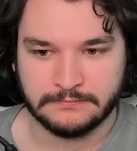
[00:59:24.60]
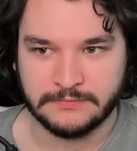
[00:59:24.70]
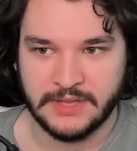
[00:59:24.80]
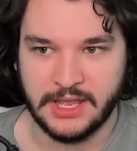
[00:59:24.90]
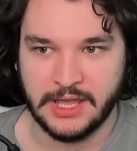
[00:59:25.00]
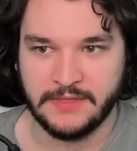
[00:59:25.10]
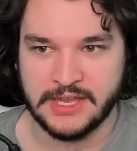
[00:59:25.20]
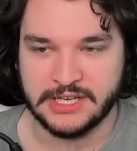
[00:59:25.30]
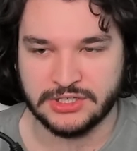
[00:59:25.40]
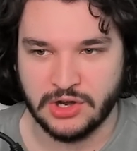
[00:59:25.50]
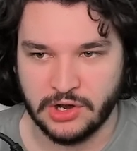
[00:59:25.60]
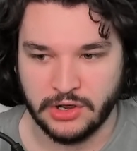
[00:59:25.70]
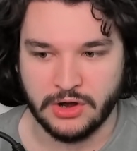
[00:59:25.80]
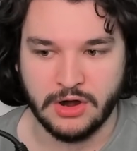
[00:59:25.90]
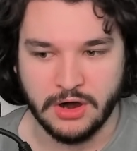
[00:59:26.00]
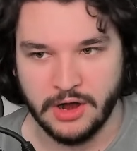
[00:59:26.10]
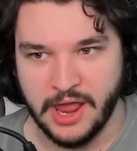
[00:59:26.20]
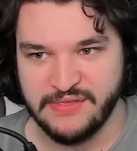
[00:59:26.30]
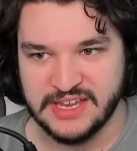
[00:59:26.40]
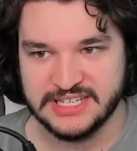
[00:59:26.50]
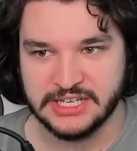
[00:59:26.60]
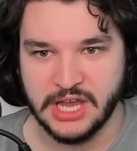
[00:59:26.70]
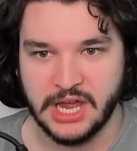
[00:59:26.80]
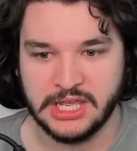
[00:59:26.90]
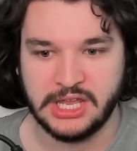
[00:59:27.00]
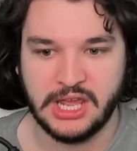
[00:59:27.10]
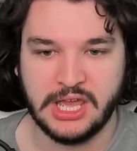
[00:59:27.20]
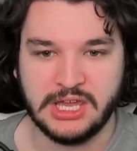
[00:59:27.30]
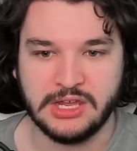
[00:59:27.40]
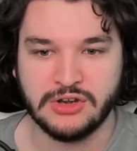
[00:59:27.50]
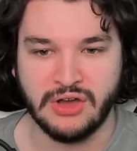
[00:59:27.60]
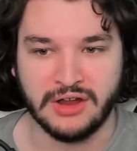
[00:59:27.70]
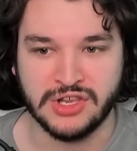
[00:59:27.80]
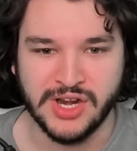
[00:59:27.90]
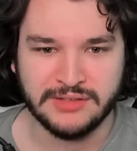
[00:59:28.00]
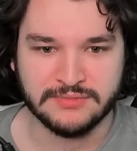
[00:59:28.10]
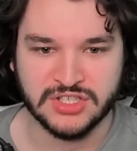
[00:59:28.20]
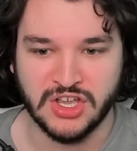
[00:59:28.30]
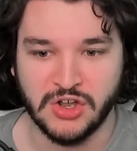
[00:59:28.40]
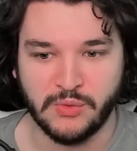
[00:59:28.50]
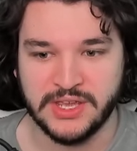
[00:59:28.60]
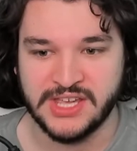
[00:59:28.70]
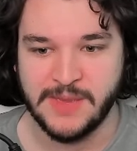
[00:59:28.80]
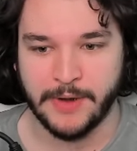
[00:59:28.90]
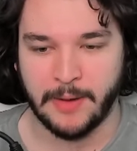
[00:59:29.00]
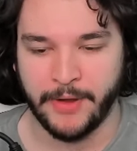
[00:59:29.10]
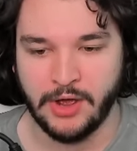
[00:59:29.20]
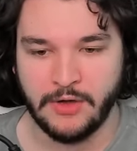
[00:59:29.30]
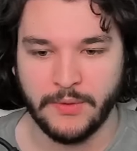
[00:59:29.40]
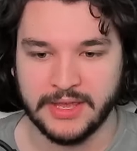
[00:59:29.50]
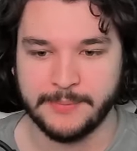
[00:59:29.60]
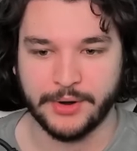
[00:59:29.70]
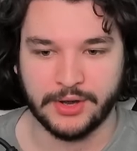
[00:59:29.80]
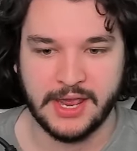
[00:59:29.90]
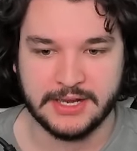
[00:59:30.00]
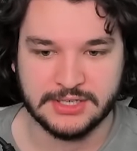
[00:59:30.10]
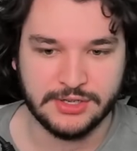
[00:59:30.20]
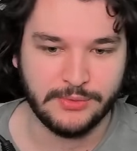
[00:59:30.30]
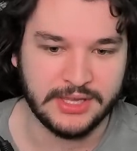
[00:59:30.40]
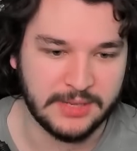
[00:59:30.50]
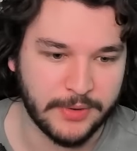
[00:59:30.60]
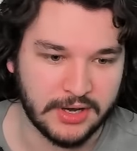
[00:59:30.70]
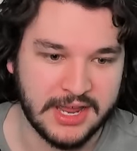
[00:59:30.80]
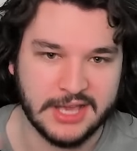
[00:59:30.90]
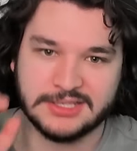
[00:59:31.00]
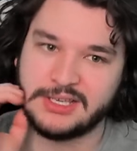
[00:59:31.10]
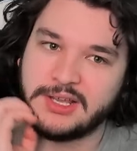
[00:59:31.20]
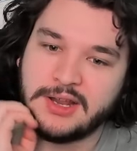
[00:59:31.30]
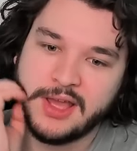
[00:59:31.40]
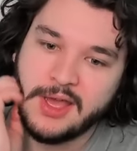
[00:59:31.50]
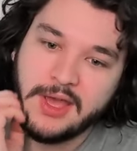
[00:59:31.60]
And they discarded a card, and they did not hit a non-unit. So we keep our Poe, we keep our K2, we keep our Cassian.